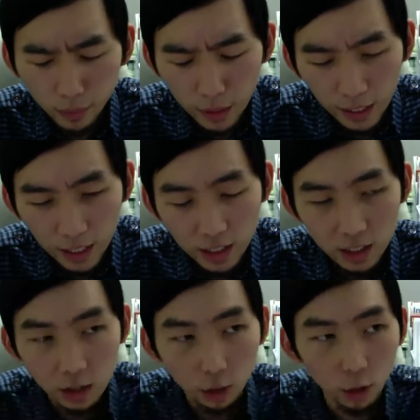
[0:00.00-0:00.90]
you kind of
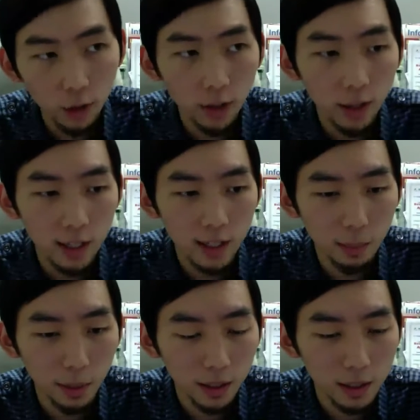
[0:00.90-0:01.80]
just store it in their
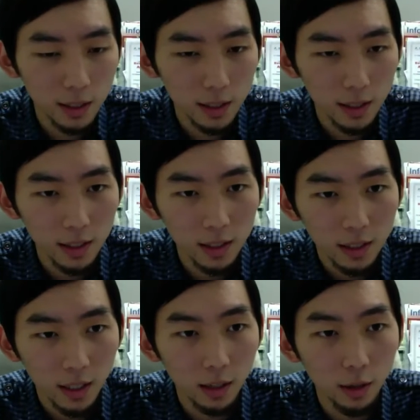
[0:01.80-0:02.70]
stomachs.
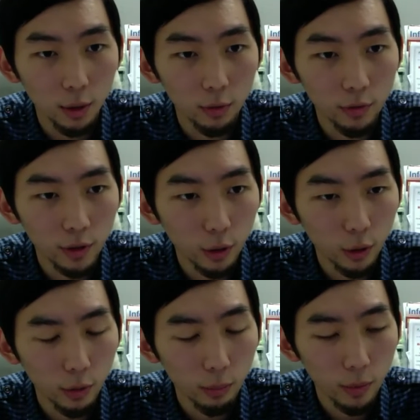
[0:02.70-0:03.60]
I don't know if you call
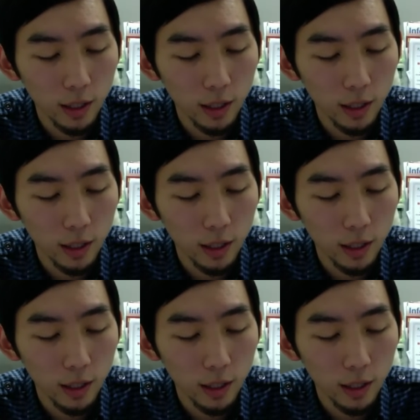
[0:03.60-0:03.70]
them their